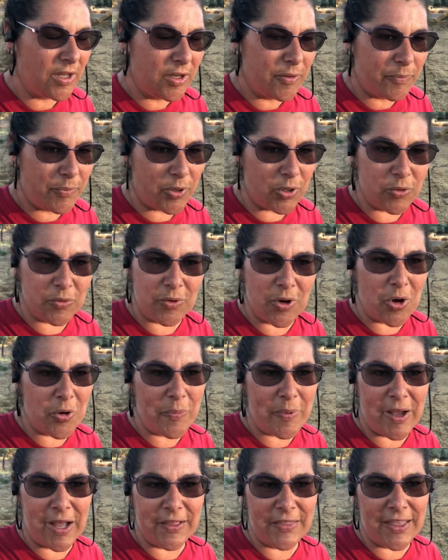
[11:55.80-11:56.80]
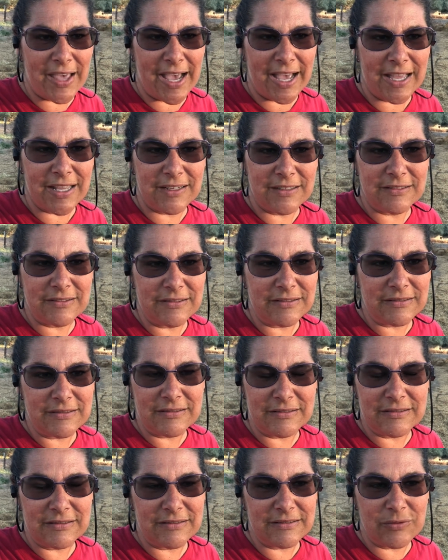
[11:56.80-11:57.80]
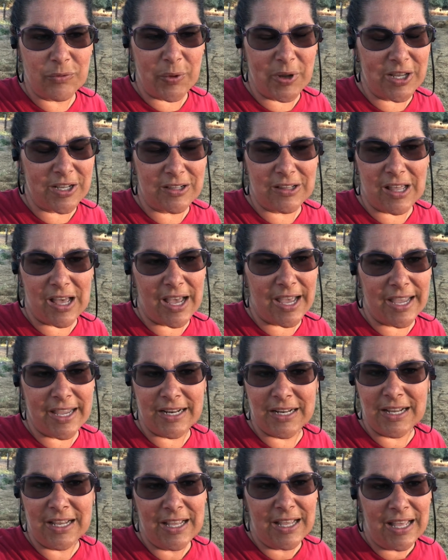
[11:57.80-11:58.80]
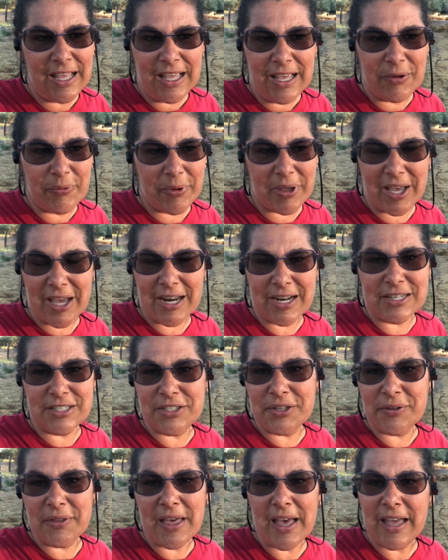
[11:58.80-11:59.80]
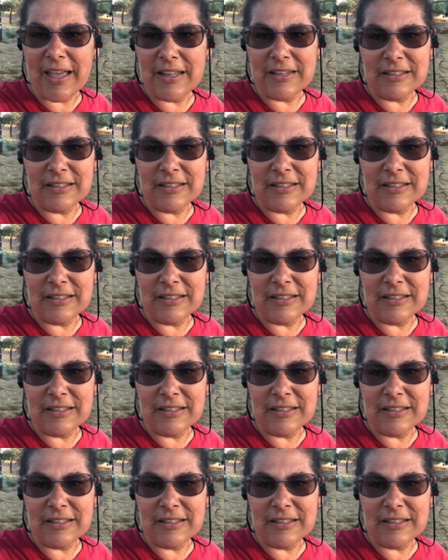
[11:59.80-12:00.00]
rope on that wheel line. We got to do that